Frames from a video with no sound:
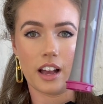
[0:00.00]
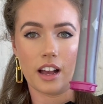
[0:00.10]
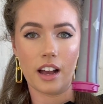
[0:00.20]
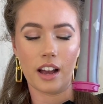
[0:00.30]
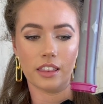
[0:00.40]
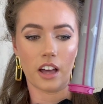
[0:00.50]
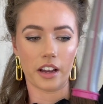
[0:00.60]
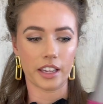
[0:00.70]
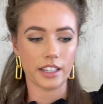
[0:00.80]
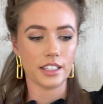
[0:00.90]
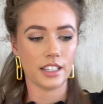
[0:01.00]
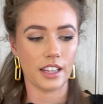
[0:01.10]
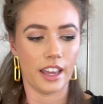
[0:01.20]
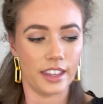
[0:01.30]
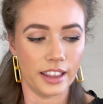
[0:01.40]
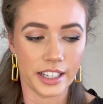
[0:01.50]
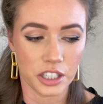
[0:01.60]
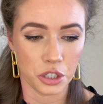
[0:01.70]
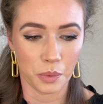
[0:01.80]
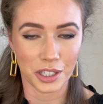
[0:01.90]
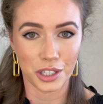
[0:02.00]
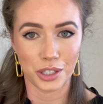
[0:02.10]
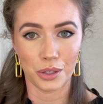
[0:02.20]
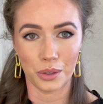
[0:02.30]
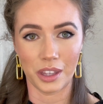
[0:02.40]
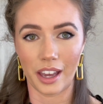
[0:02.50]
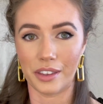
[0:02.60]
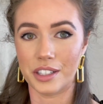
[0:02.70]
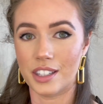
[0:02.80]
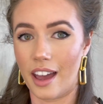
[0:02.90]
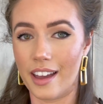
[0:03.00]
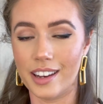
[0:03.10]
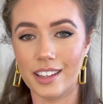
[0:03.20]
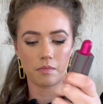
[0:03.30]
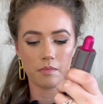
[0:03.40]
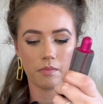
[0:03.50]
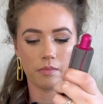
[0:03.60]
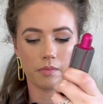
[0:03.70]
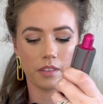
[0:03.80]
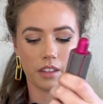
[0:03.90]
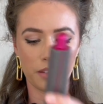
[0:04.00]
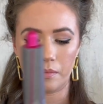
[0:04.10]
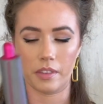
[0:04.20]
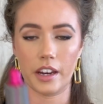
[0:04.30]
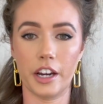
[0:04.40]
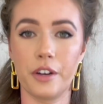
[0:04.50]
Unlock it, and then let's switch to the other side. There.